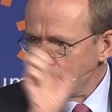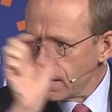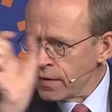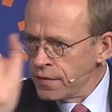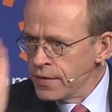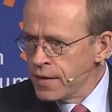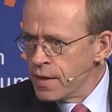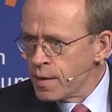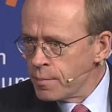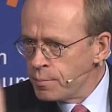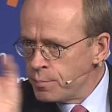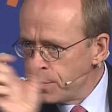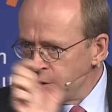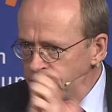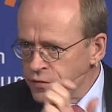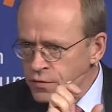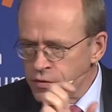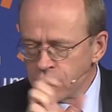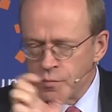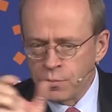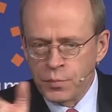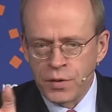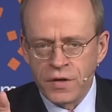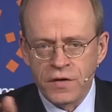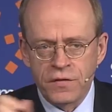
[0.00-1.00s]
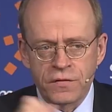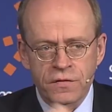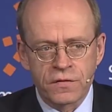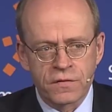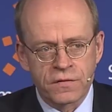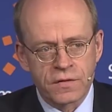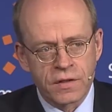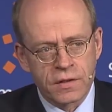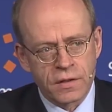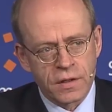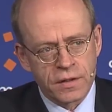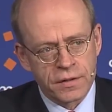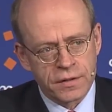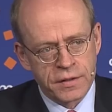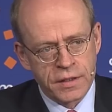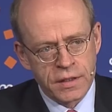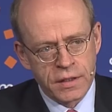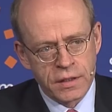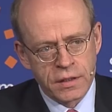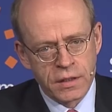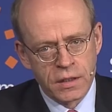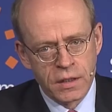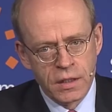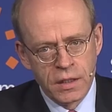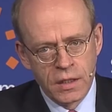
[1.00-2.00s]
There are bits and pieces that I
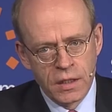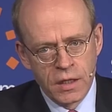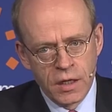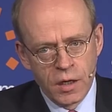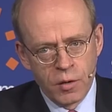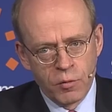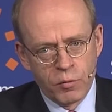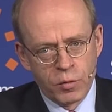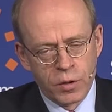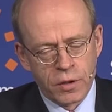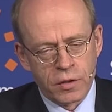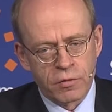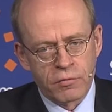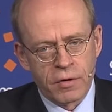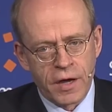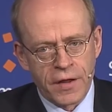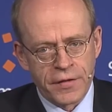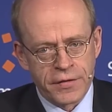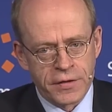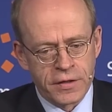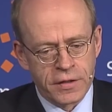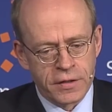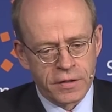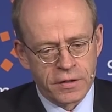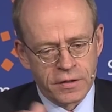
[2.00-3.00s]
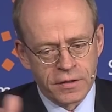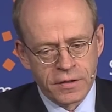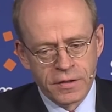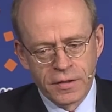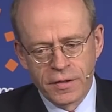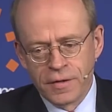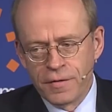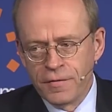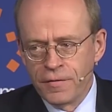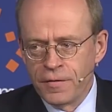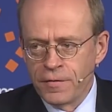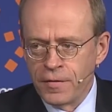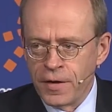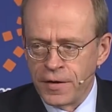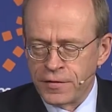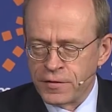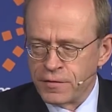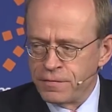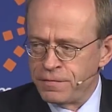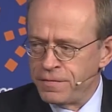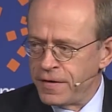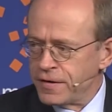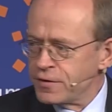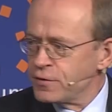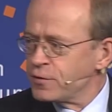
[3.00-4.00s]
think were rather at the
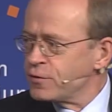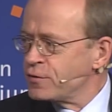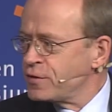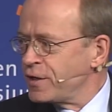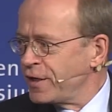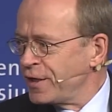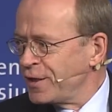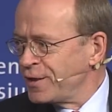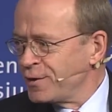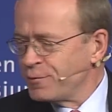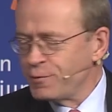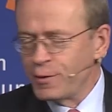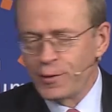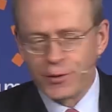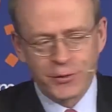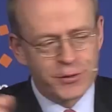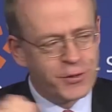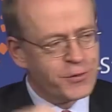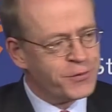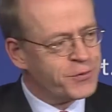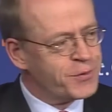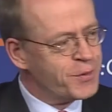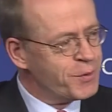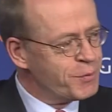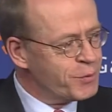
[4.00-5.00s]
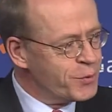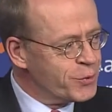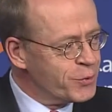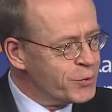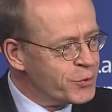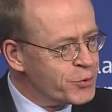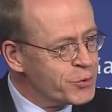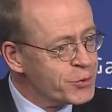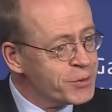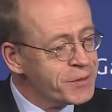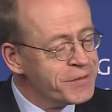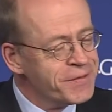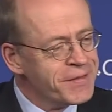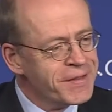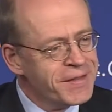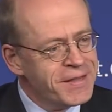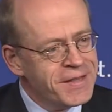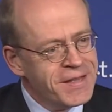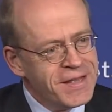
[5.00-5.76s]
fatter tail of our distribution,